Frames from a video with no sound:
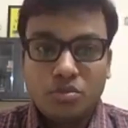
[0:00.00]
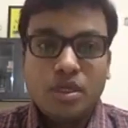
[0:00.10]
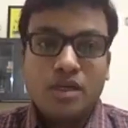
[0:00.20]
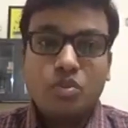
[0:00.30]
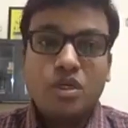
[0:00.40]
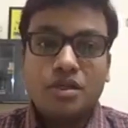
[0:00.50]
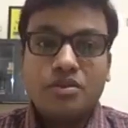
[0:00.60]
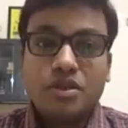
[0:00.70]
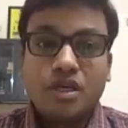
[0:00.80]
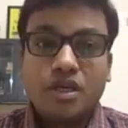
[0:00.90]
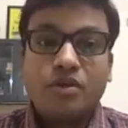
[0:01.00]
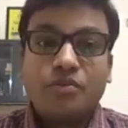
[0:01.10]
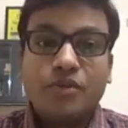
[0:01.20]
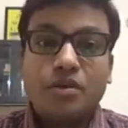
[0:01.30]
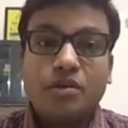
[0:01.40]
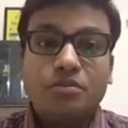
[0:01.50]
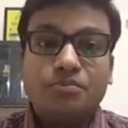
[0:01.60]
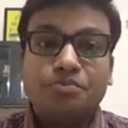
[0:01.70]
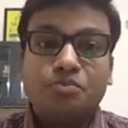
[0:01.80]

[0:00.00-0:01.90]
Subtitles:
that we understand from the